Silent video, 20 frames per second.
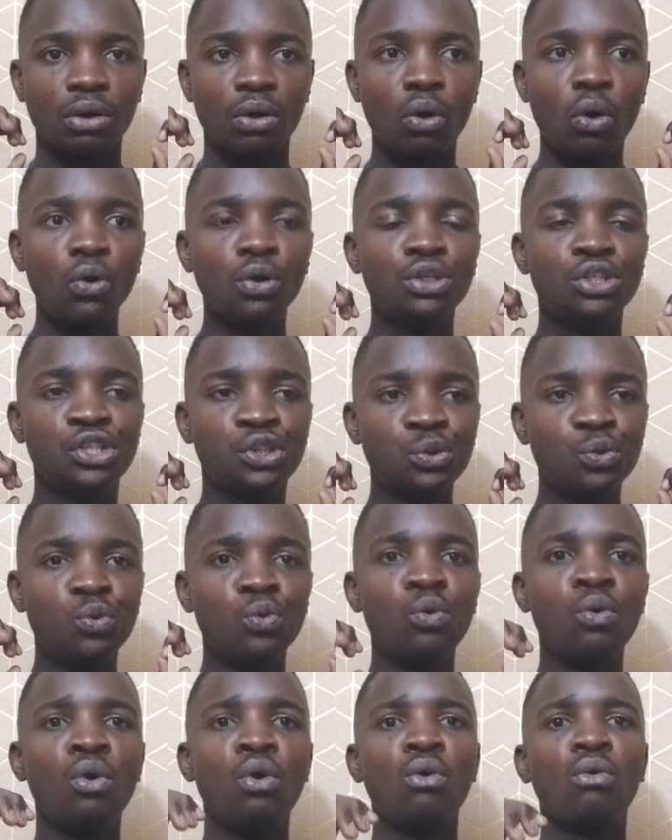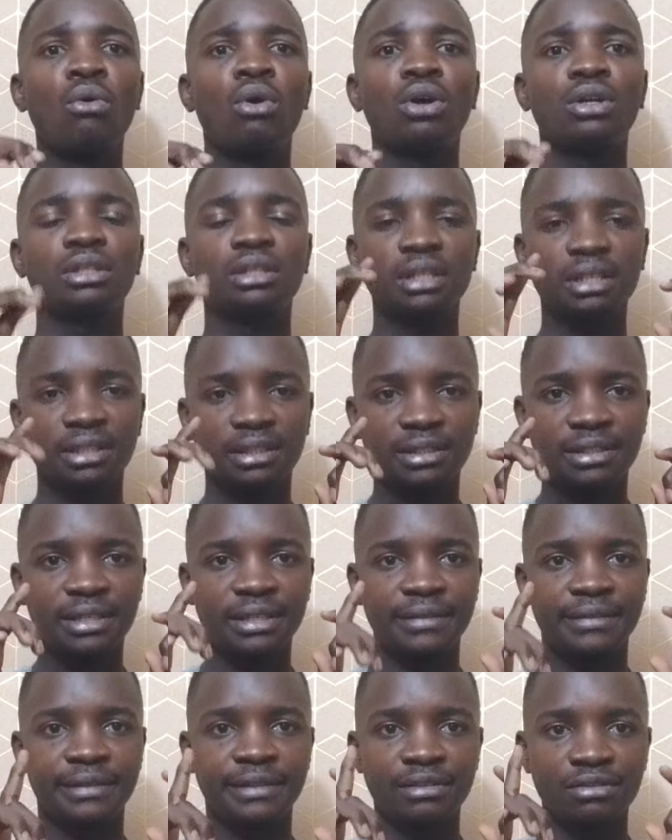or do what these
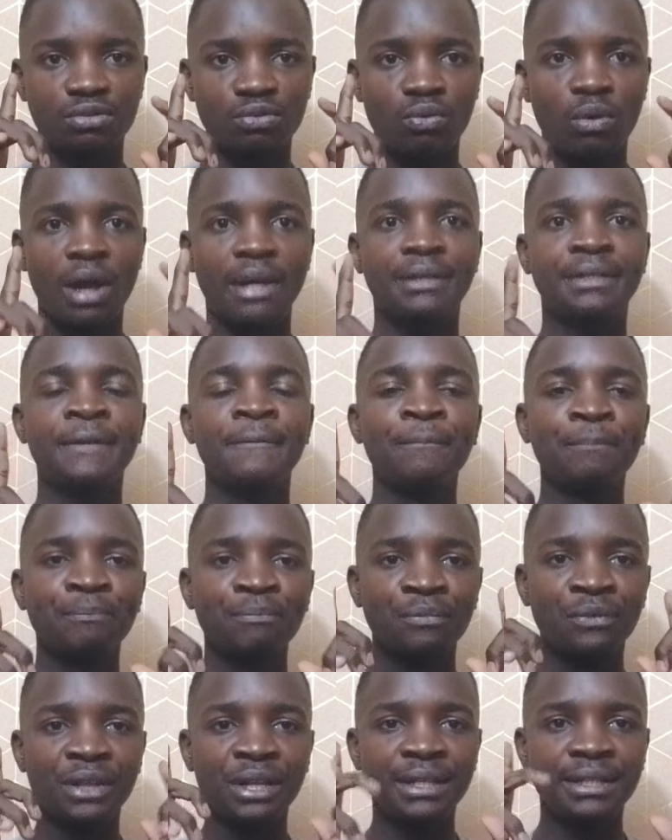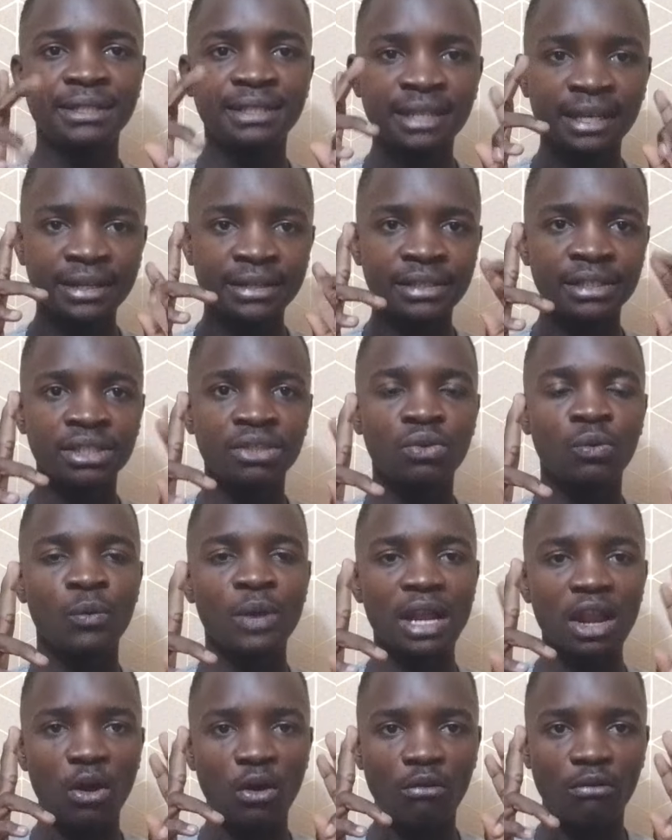Gen Z's want, these Gen Z's
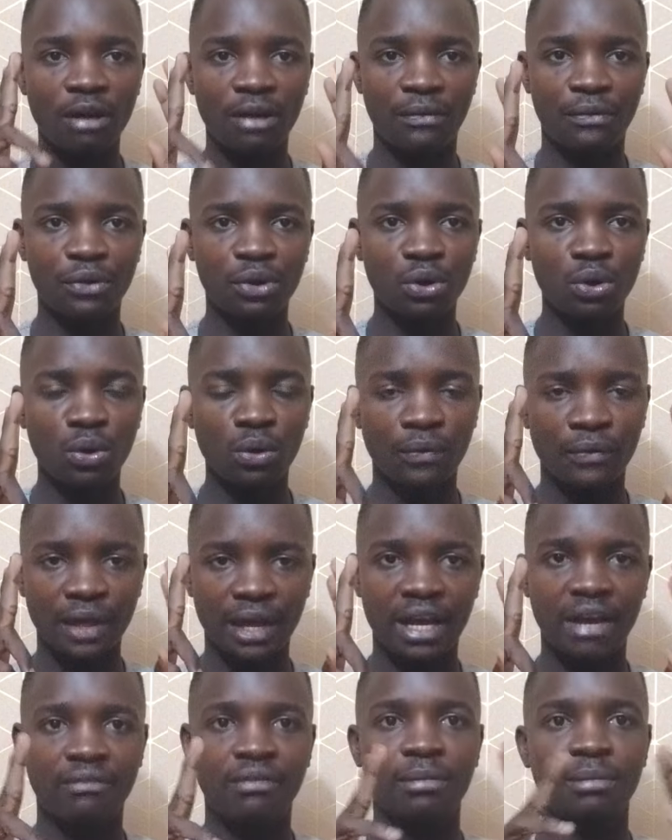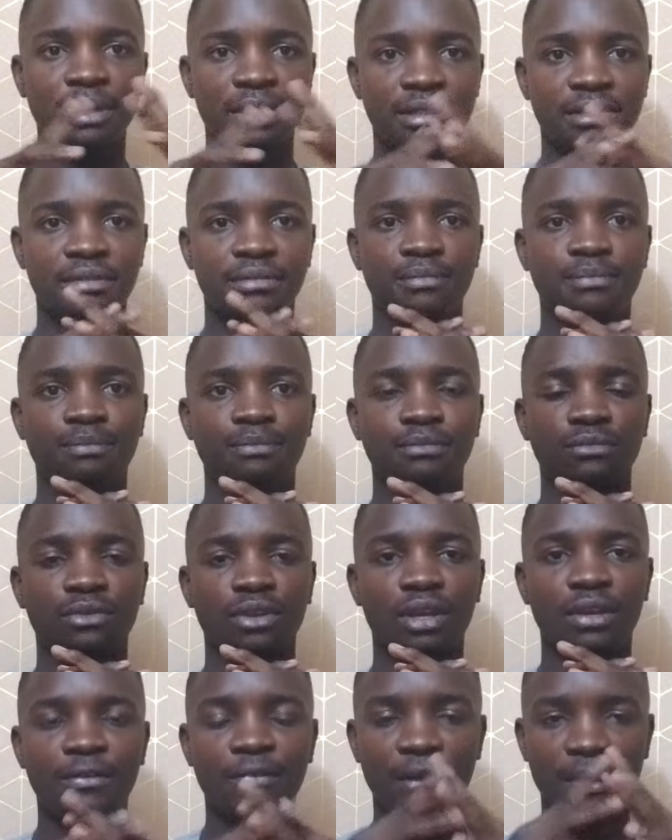will overthrow the government.
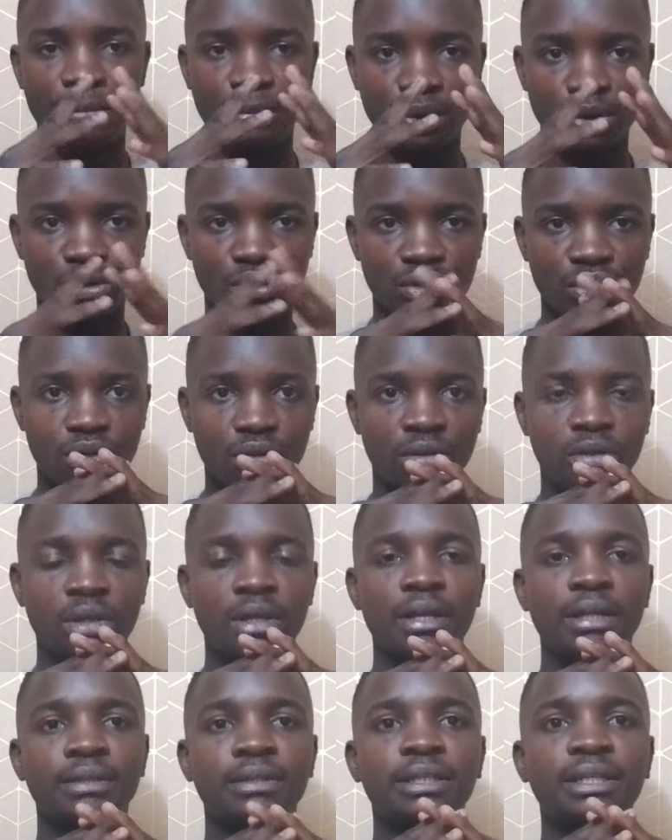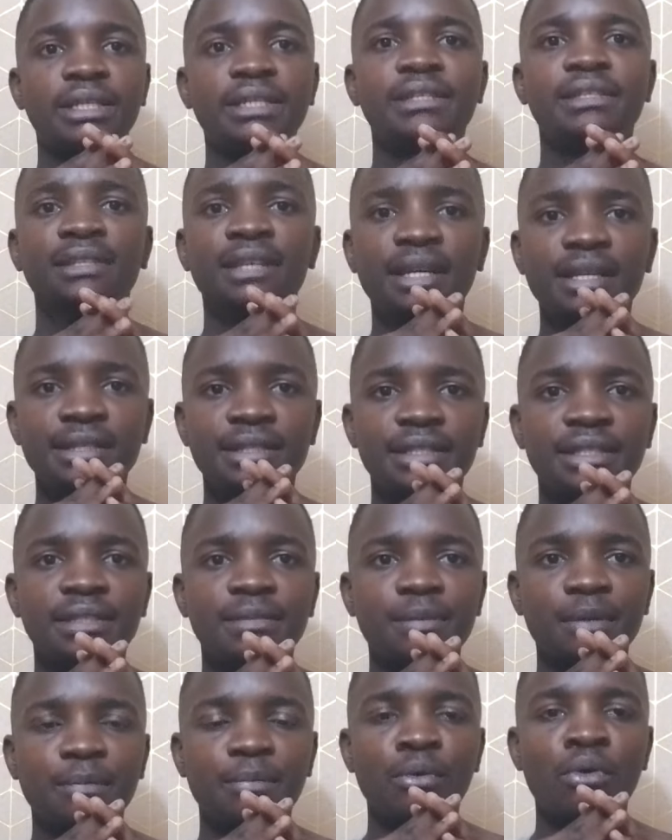If I'm not wrong, these Gen
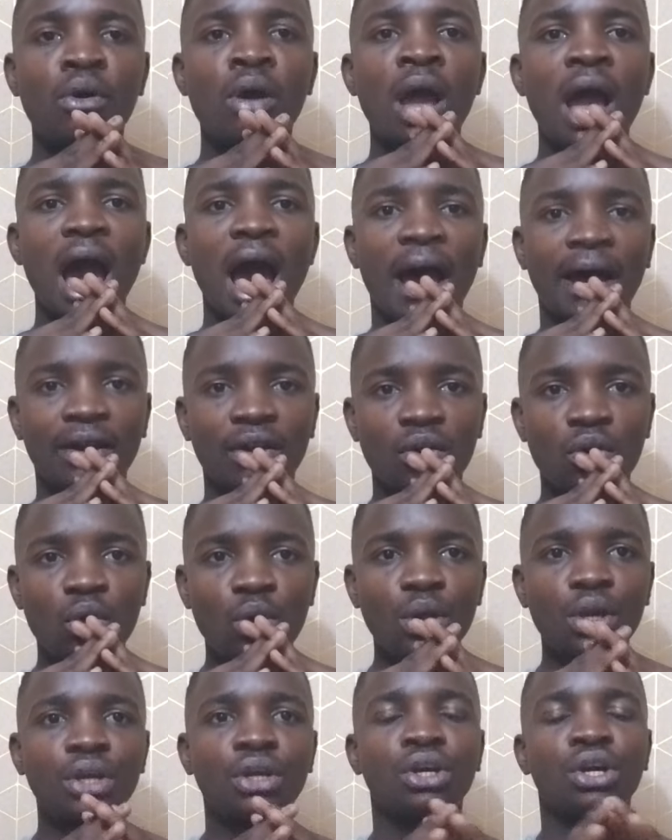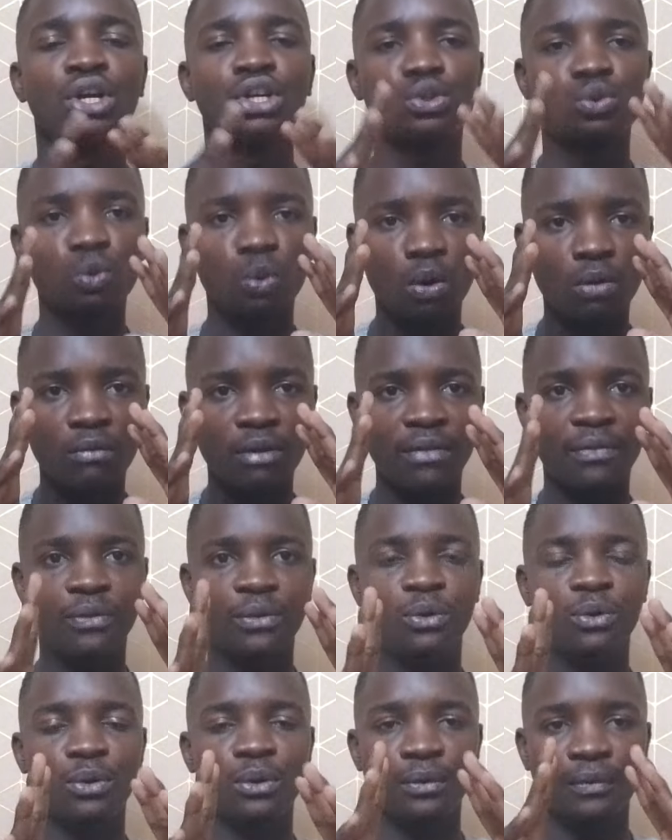Z's people are going to
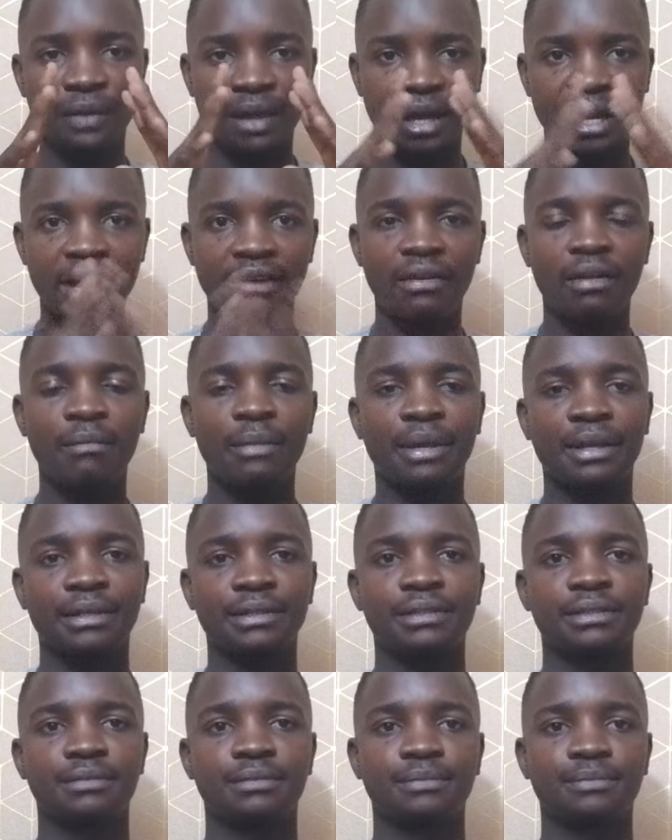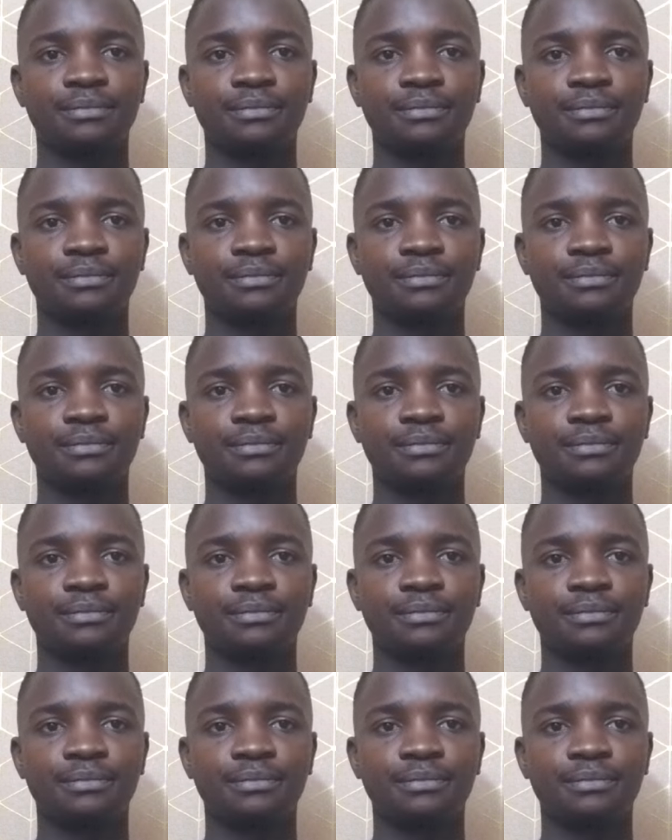overthrow the government.